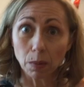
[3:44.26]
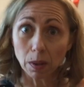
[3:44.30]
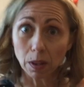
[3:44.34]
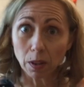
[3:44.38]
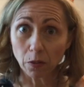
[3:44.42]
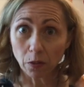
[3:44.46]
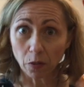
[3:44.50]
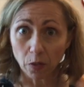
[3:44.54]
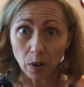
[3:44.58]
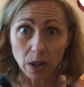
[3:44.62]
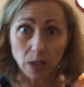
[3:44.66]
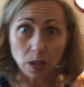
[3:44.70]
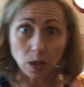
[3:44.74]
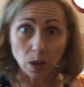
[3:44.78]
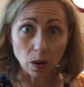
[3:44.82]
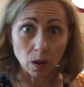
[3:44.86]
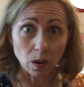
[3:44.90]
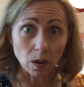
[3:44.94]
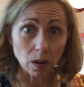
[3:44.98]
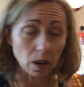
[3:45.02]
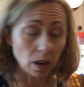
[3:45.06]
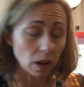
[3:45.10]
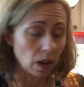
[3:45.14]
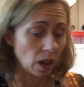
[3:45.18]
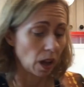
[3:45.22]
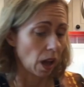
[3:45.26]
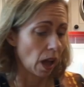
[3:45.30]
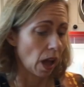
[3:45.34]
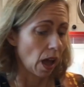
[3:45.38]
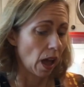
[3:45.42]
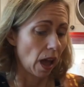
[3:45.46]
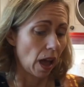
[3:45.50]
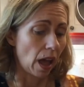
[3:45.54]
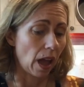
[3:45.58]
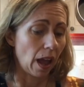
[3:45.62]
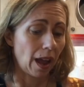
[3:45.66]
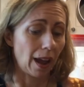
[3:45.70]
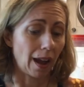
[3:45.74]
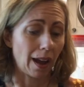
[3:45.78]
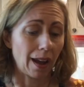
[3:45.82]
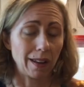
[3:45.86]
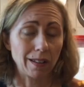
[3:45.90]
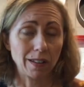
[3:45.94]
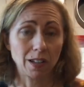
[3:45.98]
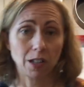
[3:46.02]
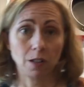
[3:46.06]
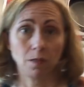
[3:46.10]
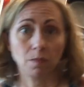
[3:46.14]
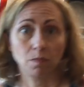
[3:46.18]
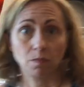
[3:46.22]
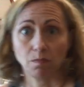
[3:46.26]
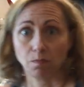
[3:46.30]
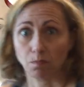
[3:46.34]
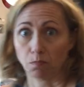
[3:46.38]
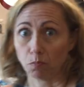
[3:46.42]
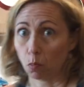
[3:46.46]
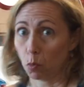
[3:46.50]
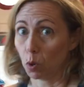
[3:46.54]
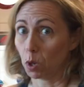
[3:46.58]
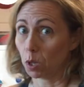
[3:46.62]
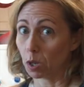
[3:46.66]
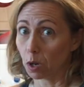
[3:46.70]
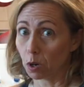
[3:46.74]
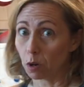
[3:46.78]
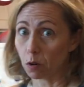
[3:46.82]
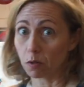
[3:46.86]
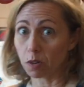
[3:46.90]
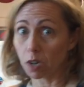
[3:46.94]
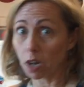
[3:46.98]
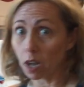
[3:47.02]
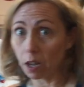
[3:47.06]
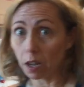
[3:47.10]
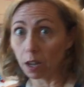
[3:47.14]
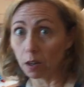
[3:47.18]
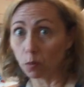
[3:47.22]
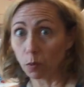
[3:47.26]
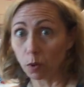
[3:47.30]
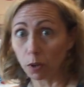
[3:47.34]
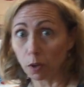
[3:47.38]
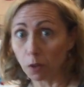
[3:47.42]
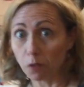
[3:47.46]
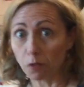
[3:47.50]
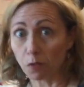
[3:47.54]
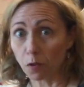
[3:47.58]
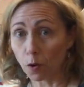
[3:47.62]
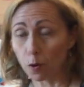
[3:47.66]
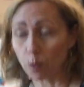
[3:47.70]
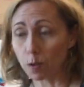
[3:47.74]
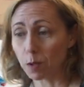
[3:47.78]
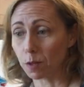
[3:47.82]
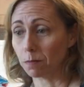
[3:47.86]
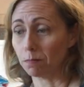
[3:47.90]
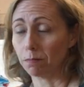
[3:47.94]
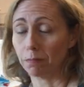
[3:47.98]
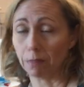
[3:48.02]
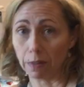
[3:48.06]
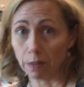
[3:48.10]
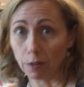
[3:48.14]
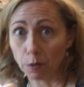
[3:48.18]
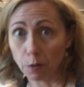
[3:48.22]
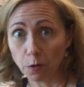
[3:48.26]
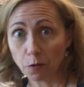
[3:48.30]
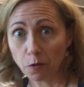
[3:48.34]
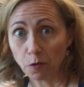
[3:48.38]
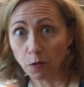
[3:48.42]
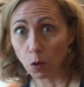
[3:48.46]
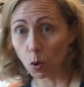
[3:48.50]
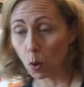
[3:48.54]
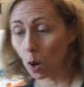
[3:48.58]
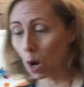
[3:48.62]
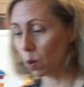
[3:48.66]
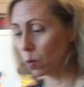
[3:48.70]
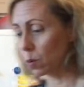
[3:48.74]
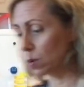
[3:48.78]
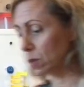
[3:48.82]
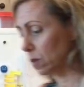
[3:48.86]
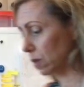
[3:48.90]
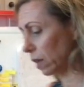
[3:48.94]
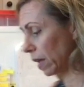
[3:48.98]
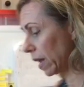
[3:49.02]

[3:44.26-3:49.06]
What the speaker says: in the freezer, and when they're done, when they're frozen, I don't know, a few hours